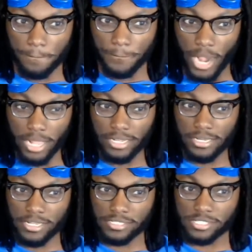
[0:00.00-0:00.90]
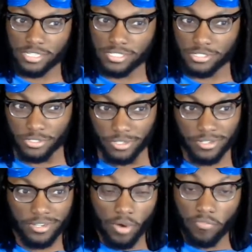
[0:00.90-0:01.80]
bodied his sister.
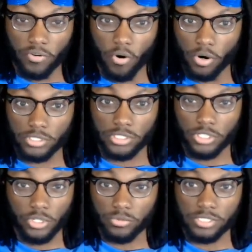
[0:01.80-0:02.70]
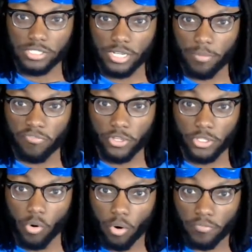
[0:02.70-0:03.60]
Of course, you'd stick up for
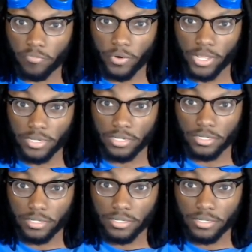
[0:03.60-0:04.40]
your friend.